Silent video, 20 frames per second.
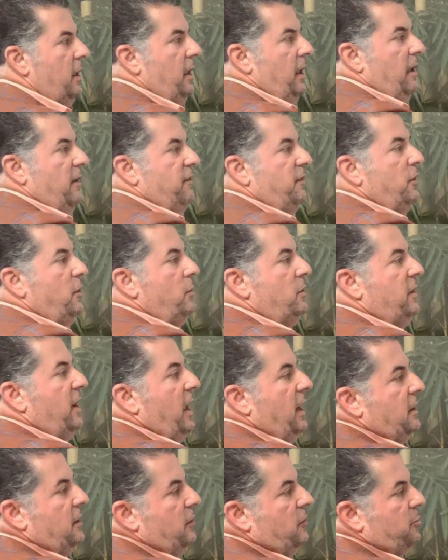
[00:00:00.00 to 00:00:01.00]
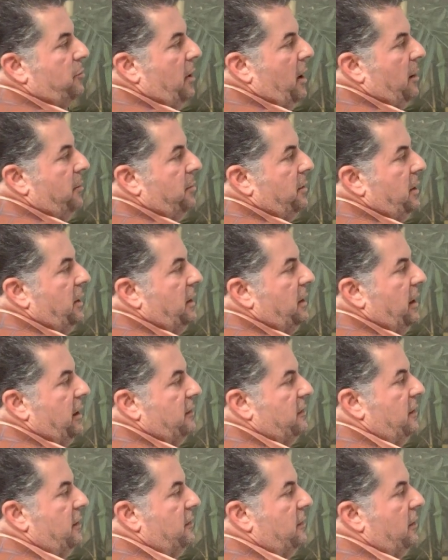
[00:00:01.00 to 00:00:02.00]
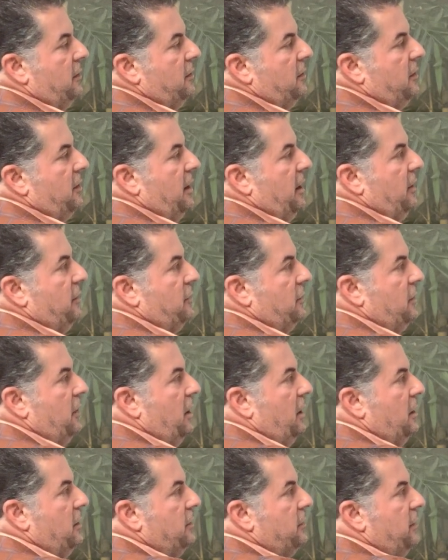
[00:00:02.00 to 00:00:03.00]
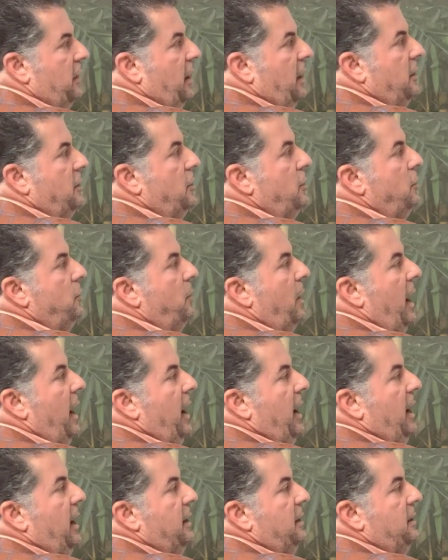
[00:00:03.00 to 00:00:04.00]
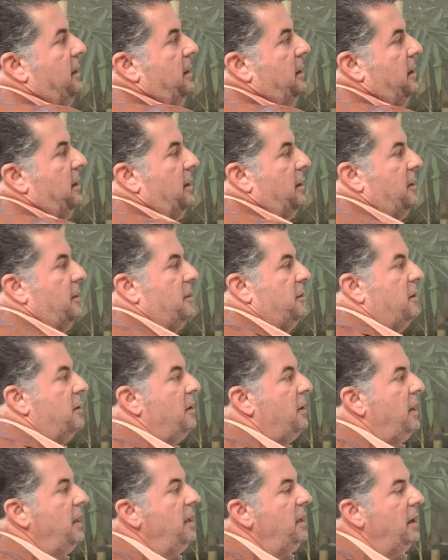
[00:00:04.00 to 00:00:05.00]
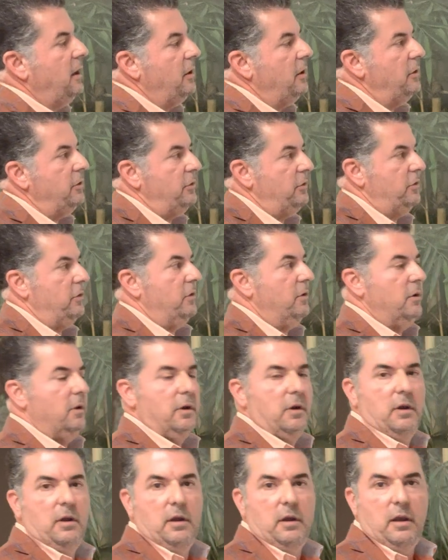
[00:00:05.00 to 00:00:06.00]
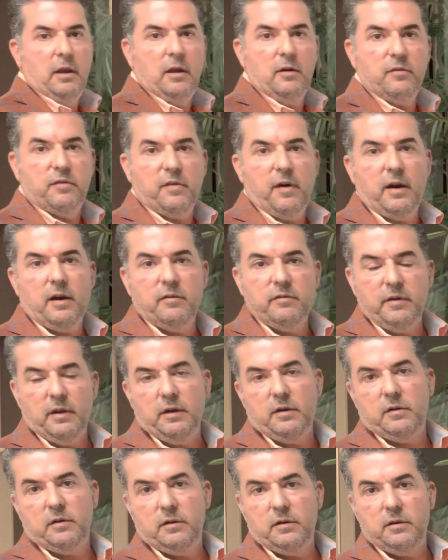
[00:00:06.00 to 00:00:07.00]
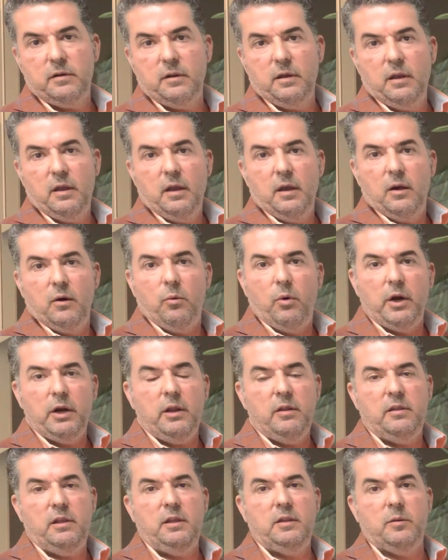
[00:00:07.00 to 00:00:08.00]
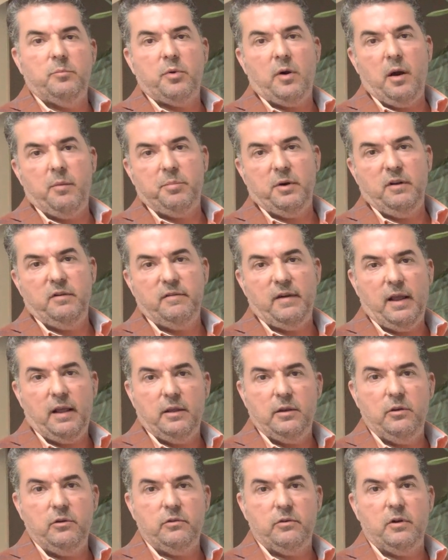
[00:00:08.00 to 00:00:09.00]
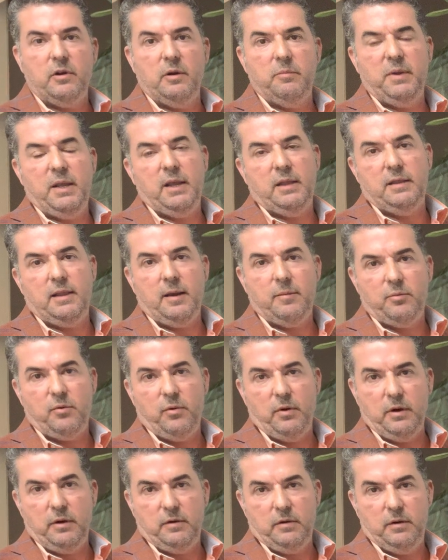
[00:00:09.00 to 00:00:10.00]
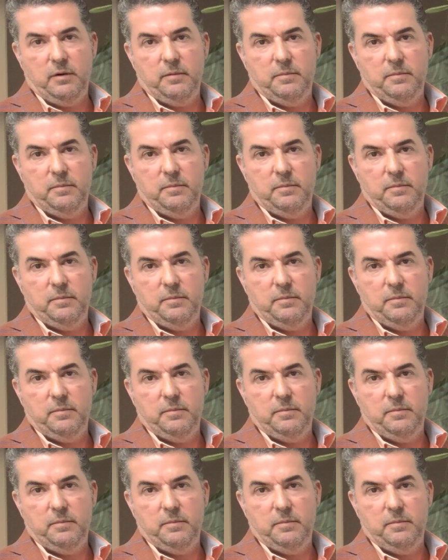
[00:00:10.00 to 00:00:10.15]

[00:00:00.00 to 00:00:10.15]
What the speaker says: if you take this property that's $600,000 and you add 30 years in front of it, what do you think the property value is going to be at that point?